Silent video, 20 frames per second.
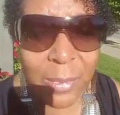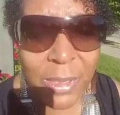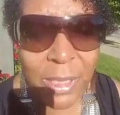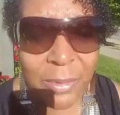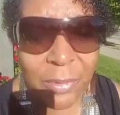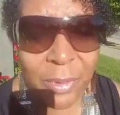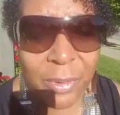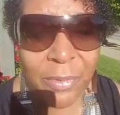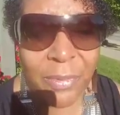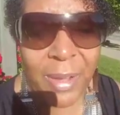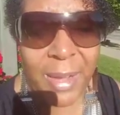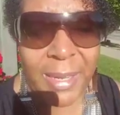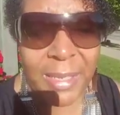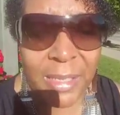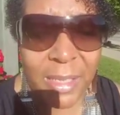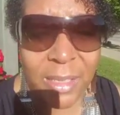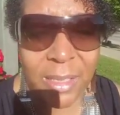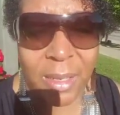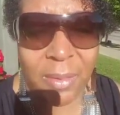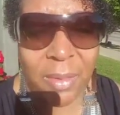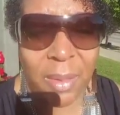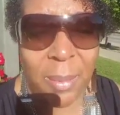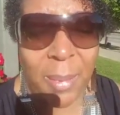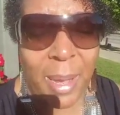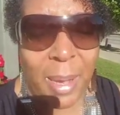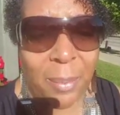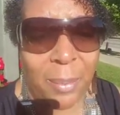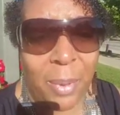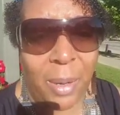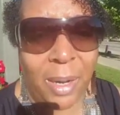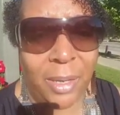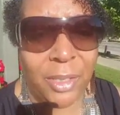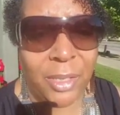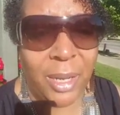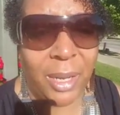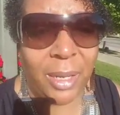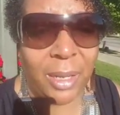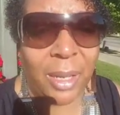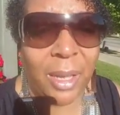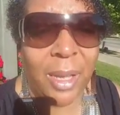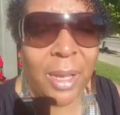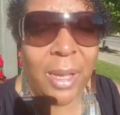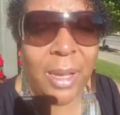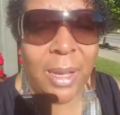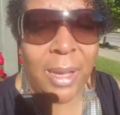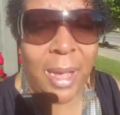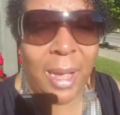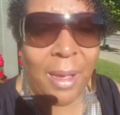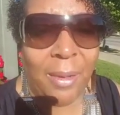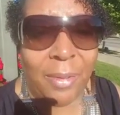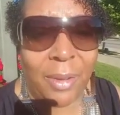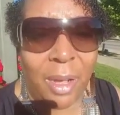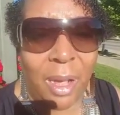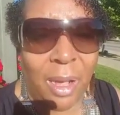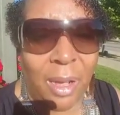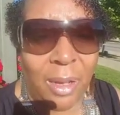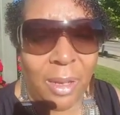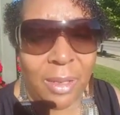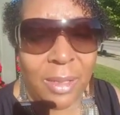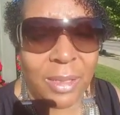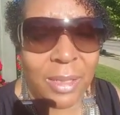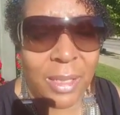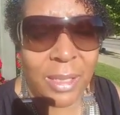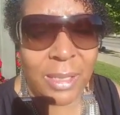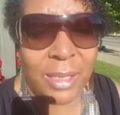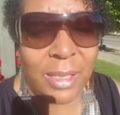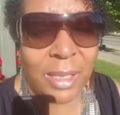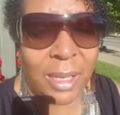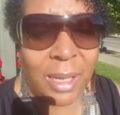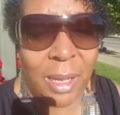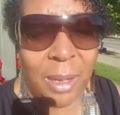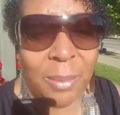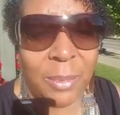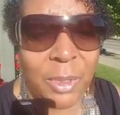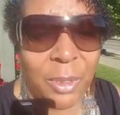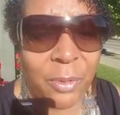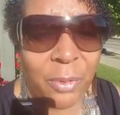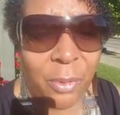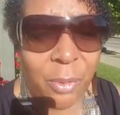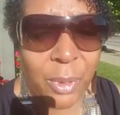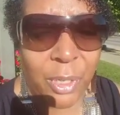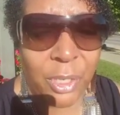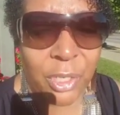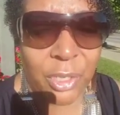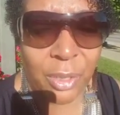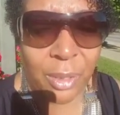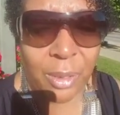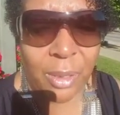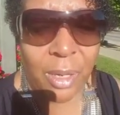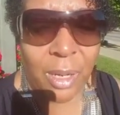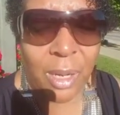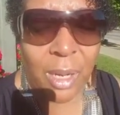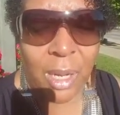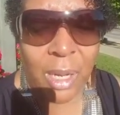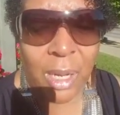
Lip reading: different phases of the MAP project have caused this to come to fruition.